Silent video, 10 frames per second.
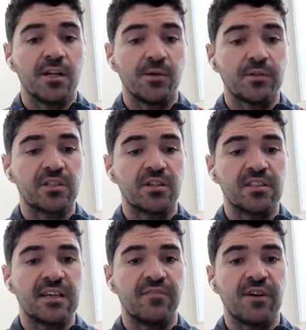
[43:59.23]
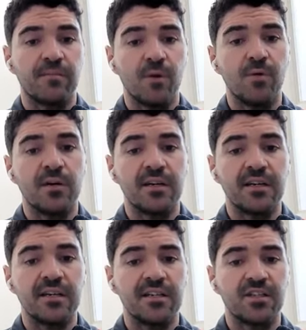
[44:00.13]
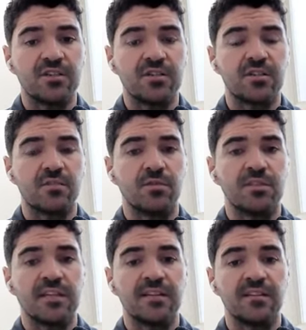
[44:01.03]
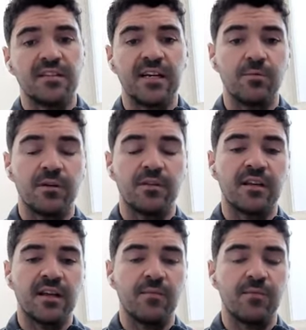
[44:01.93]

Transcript: you'll start to get very moguly conditions towards the end of the day with uh,